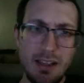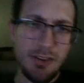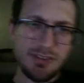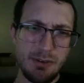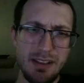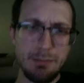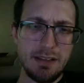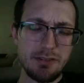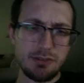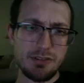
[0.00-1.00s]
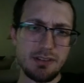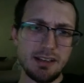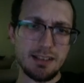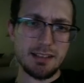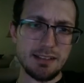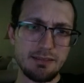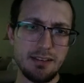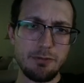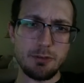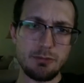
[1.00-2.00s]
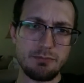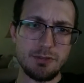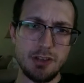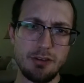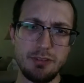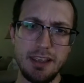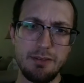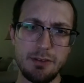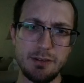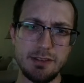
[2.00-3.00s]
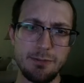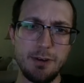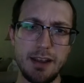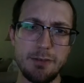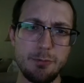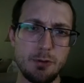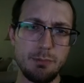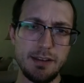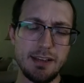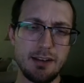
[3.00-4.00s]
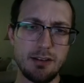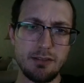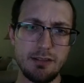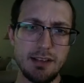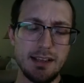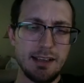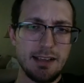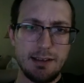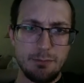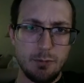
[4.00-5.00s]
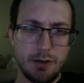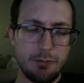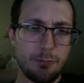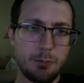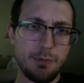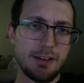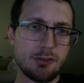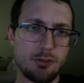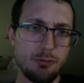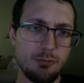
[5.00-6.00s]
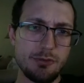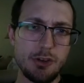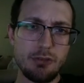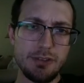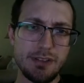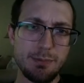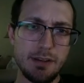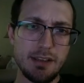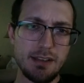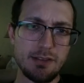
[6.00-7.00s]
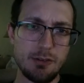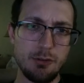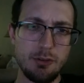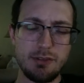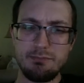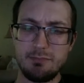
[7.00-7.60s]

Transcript: Also, elementals never generally have a defined form. They take on whatever form they choose, generally speaking, so you could